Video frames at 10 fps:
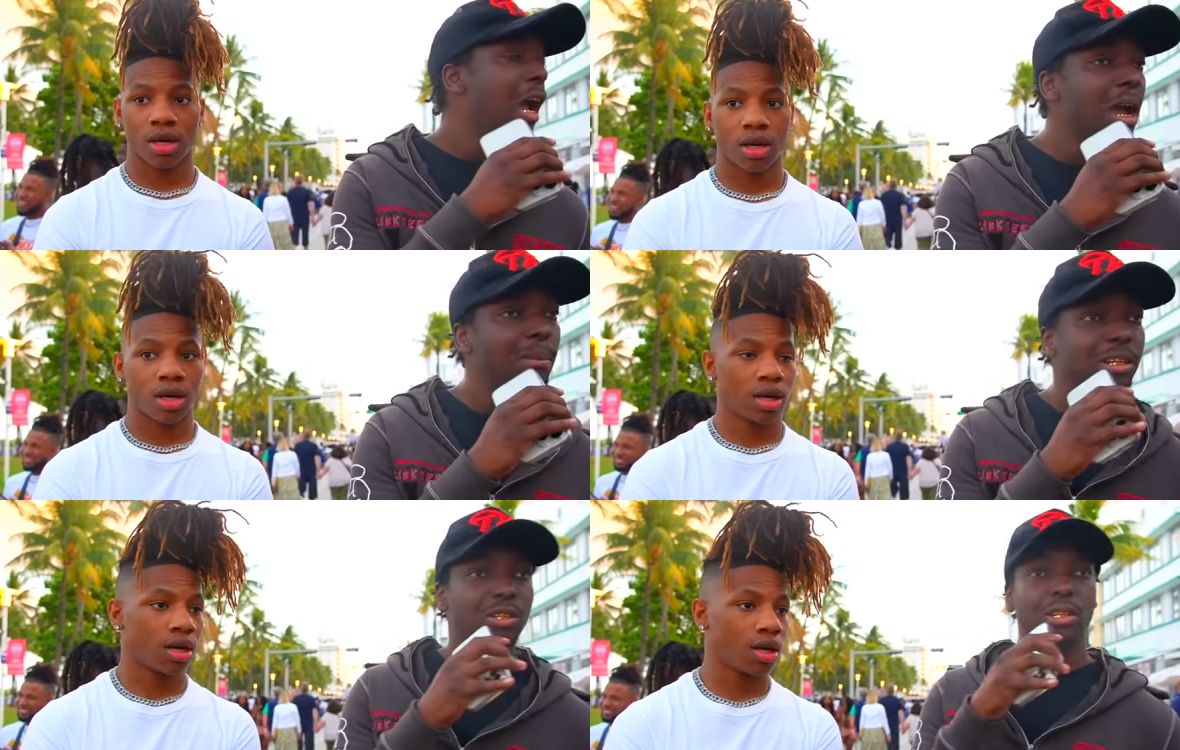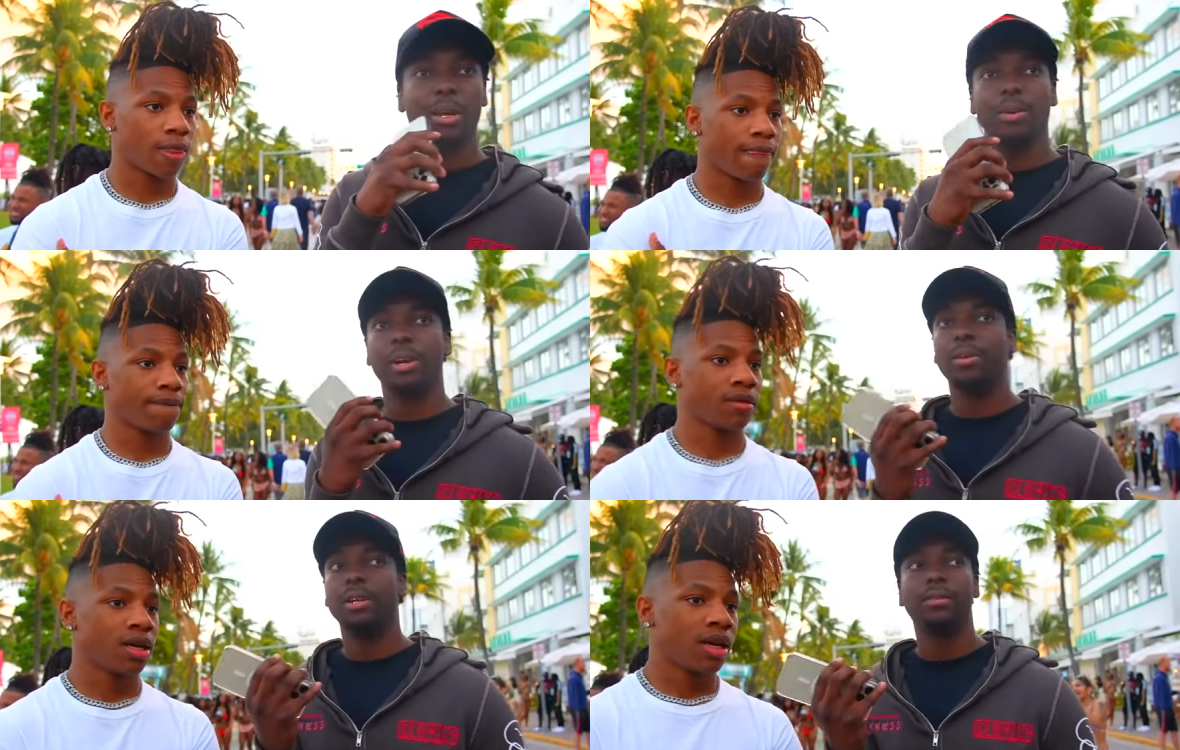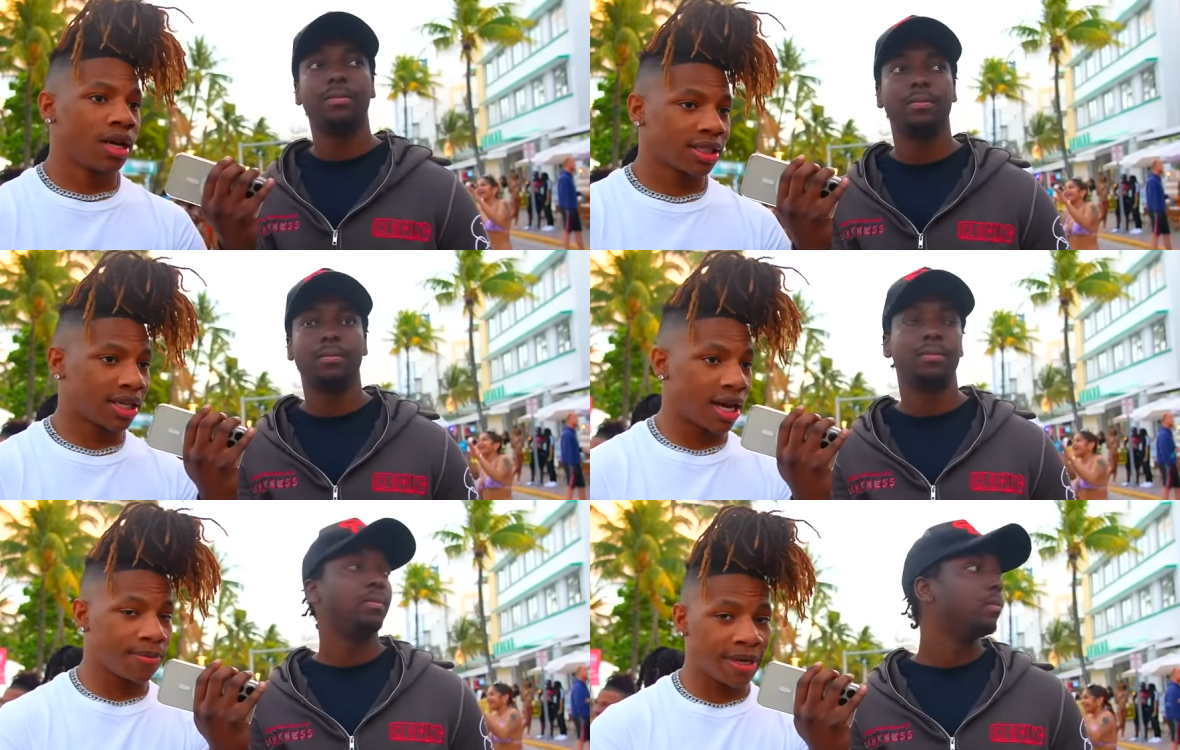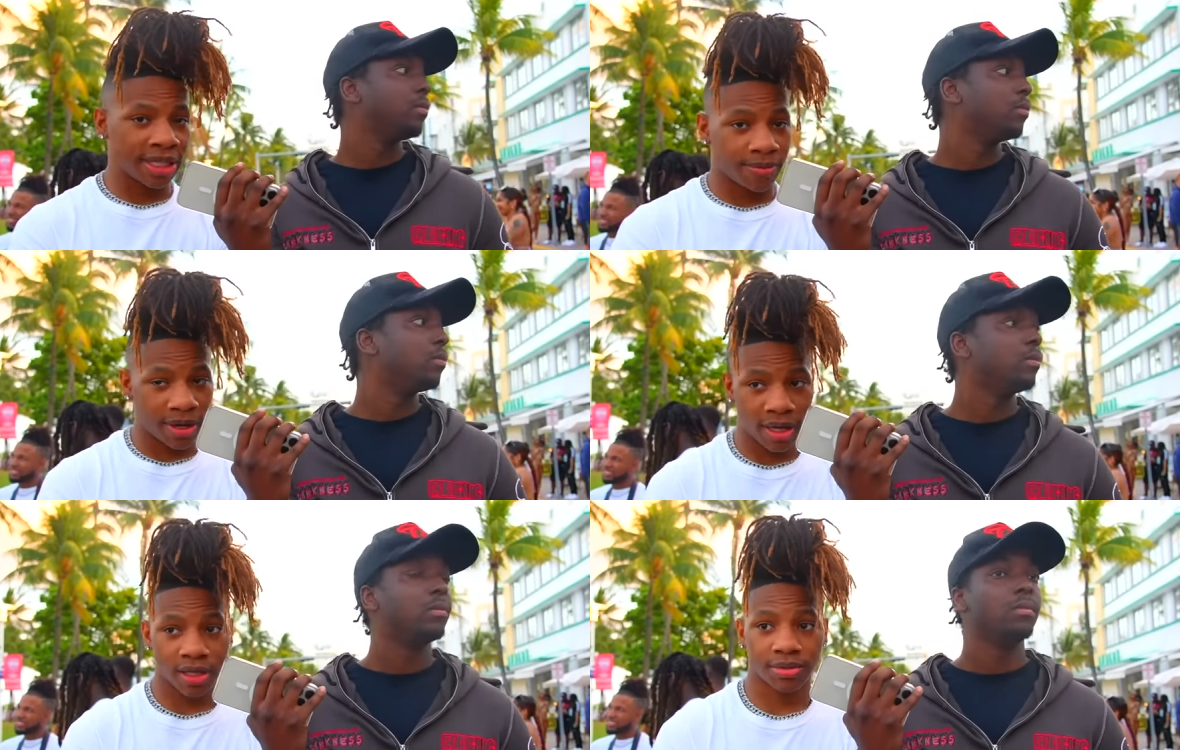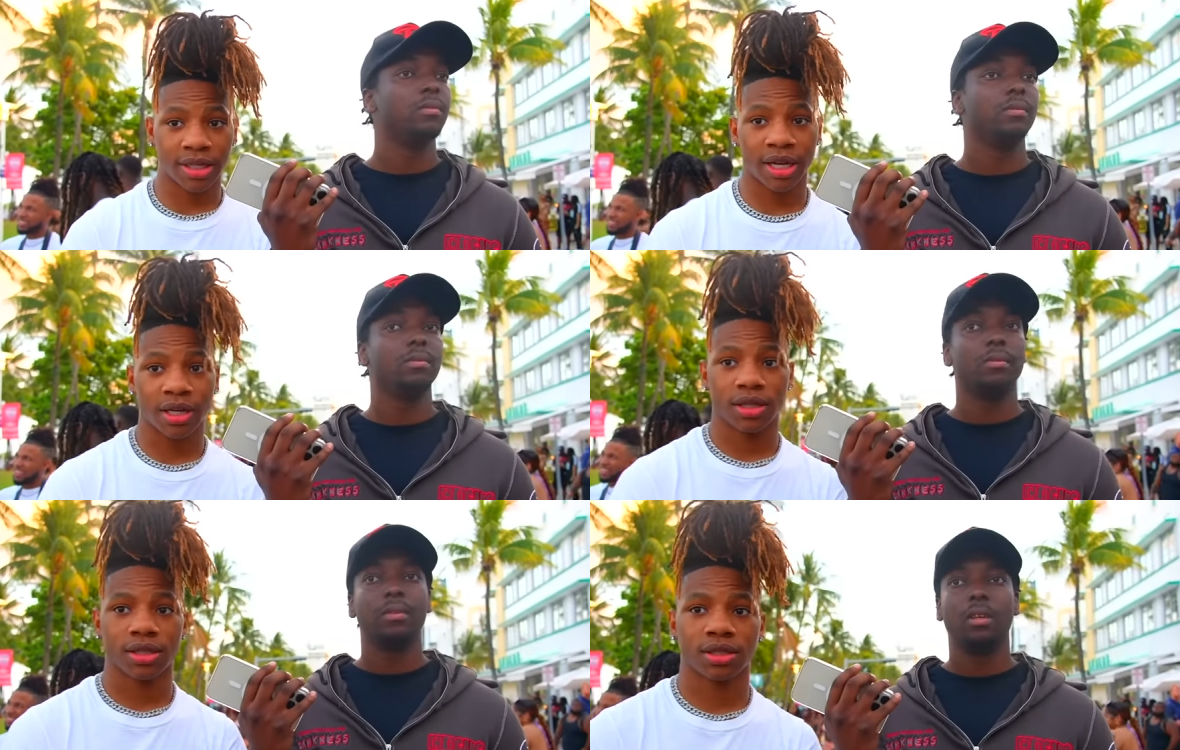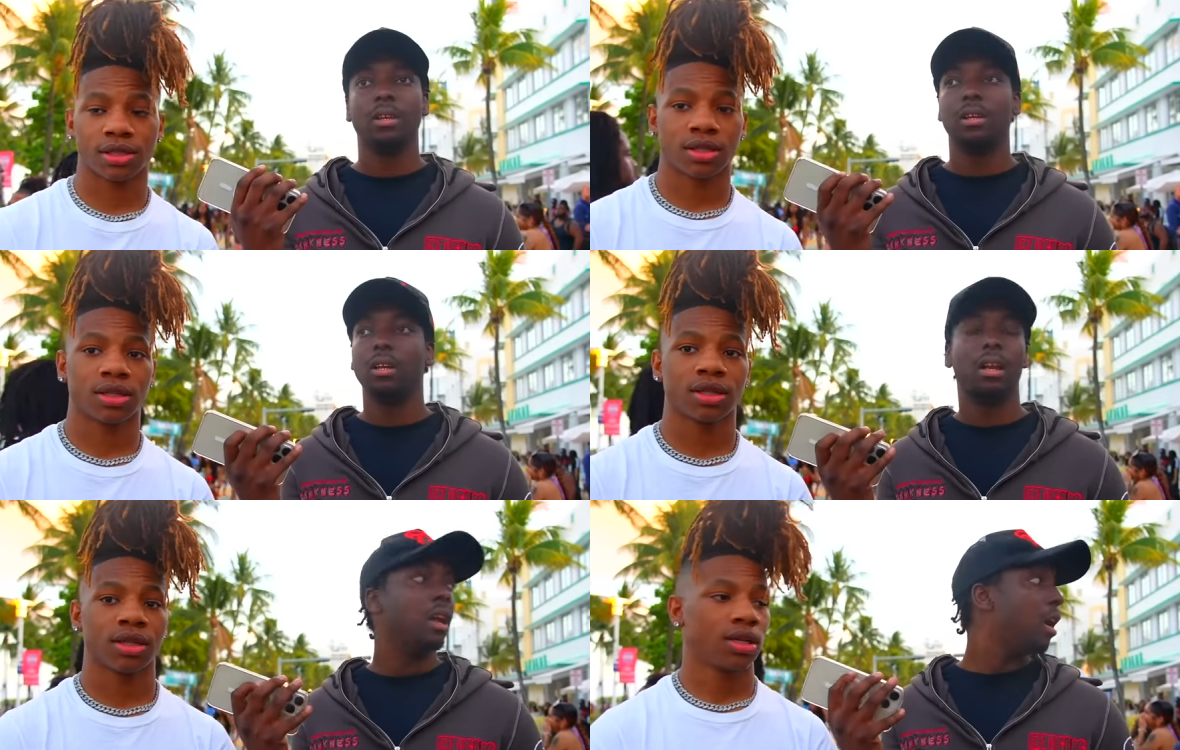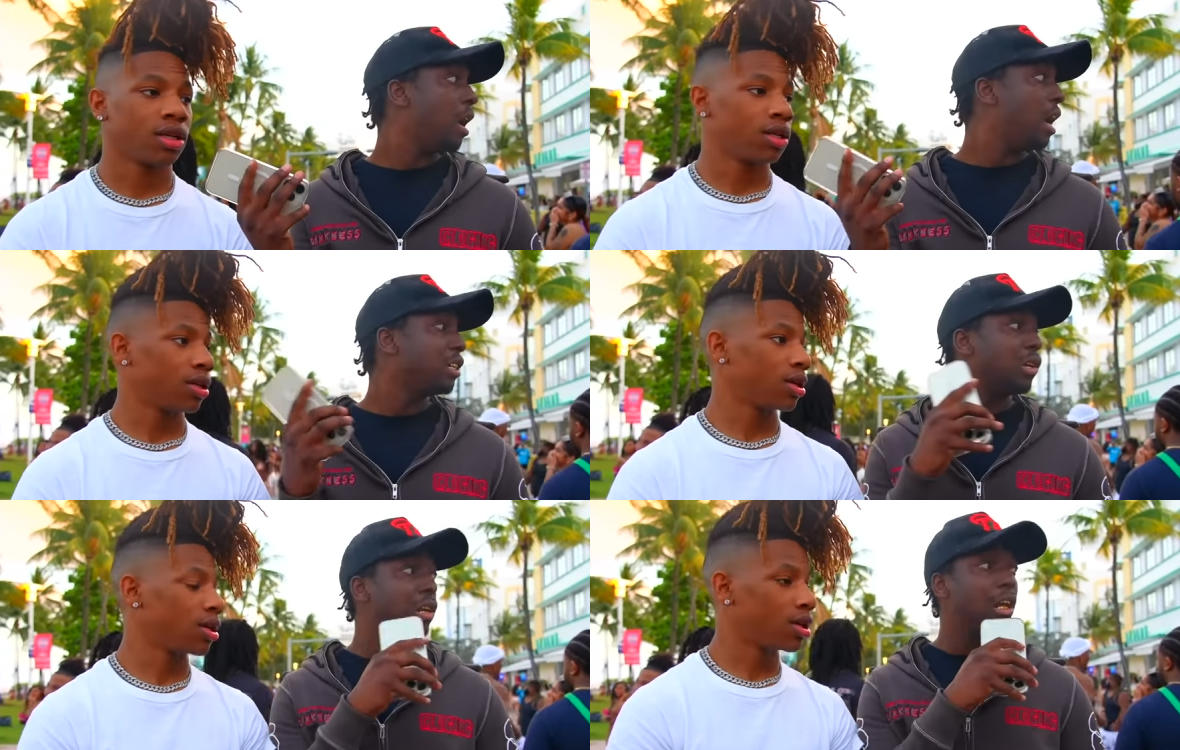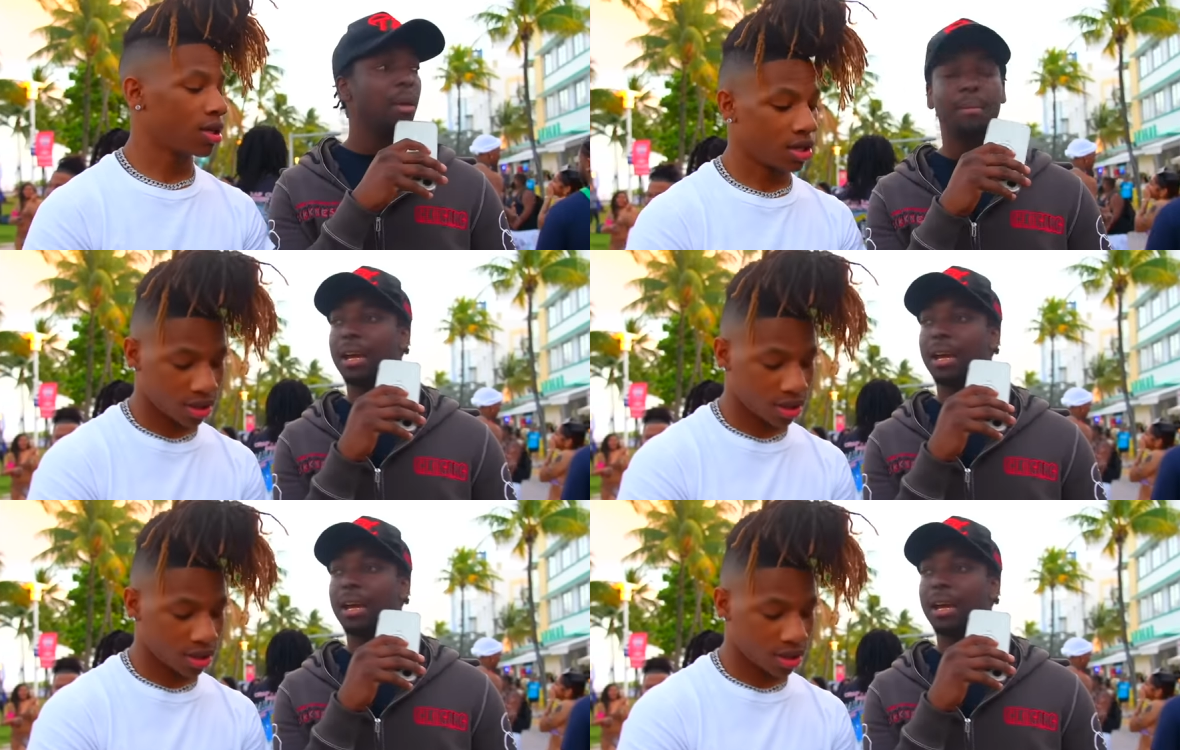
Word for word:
Speaker 1: All right, man. So today we here with
Speaker 2: Slimy B J, man. You know what I'm saying? All right,
Speaker 1: so look,